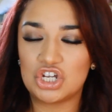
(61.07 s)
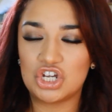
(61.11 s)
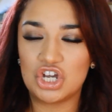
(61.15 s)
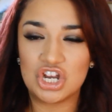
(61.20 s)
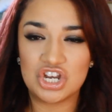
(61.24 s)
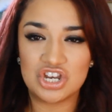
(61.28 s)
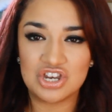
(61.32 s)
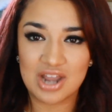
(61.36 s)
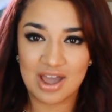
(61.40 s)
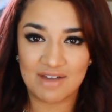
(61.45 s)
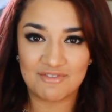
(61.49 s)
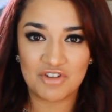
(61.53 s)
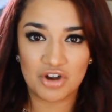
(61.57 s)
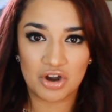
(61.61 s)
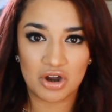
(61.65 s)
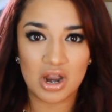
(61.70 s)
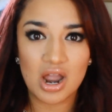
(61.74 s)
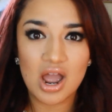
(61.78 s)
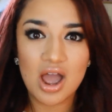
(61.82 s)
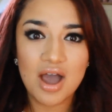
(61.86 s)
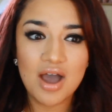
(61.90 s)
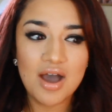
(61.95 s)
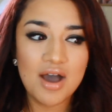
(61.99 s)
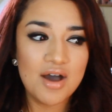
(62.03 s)
could
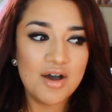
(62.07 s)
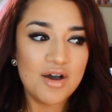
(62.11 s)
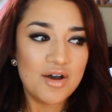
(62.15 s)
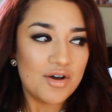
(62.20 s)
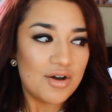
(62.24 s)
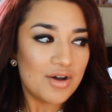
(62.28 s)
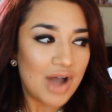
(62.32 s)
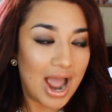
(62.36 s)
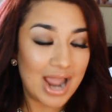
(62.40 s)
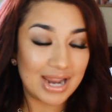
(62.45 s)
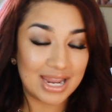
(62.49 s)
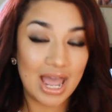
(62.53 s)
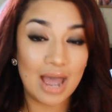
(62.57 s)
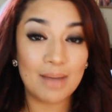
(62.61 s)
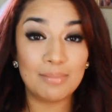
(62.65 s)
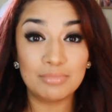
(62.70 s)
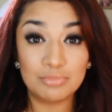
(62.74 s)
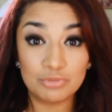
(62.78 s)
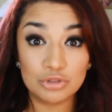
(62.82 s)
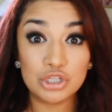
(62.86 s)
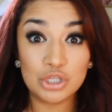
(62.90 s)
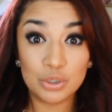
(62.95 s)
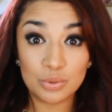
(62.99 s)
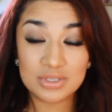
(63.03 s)
never. I
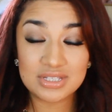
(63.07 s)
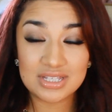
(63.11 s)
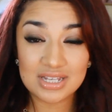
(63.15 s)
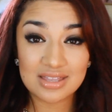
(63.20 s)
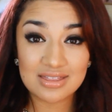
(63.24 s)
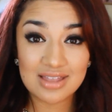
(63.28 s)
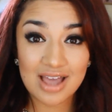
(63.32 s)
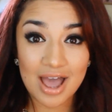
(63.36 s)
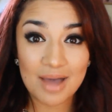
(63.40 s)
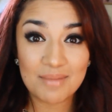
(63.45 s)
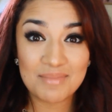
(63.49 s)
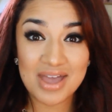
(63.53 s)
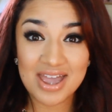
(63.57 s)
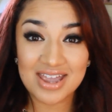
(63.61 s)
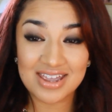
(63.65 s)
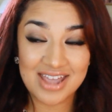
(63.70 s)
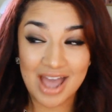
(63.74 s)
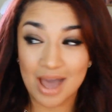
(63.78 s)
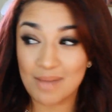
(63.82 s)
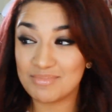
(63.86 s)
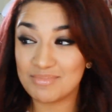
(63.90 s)
kept losing them and